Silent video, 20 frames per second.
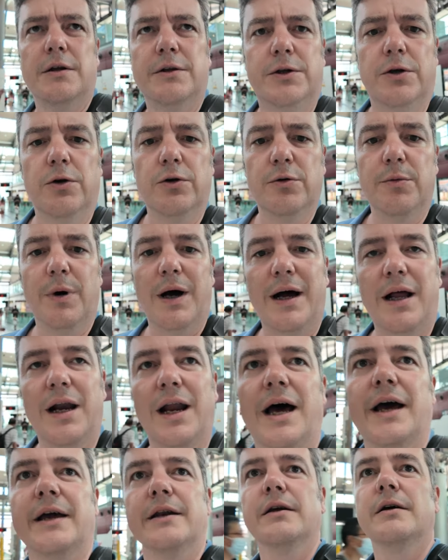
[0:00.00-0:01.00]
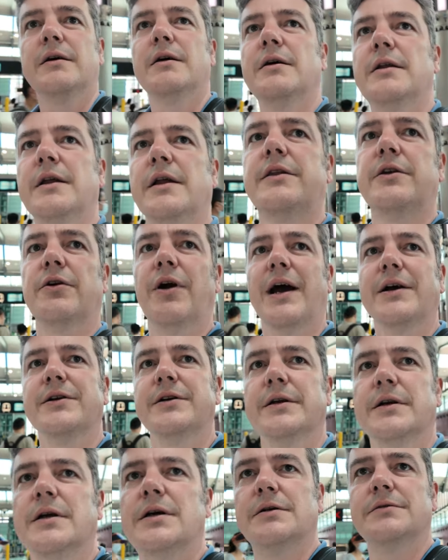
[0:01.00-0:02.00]
Chung Ma Line, this
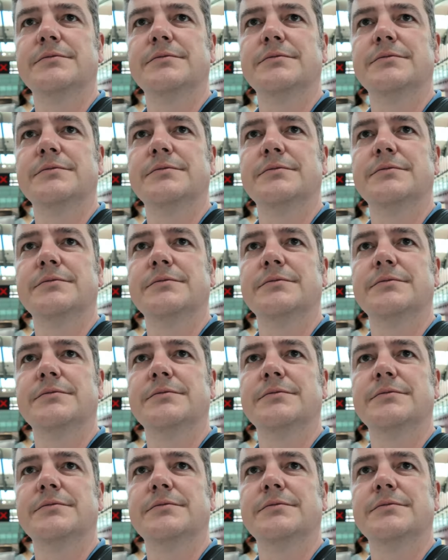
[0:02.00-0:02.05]
direction.